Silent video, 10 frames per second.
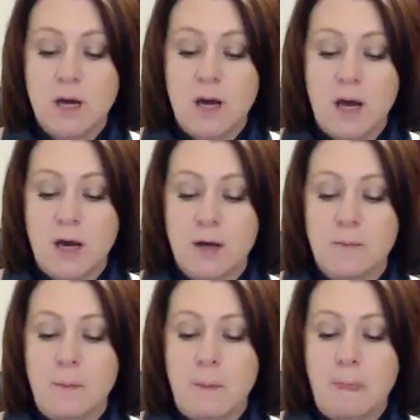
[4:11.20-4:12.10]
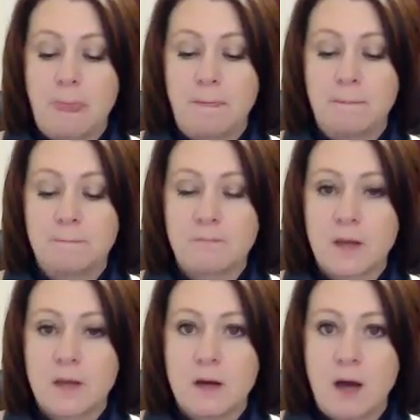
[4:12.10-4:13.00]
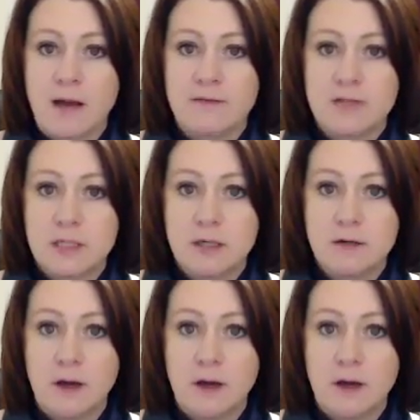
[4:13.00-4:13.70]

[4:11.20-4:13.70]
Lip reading: I've seen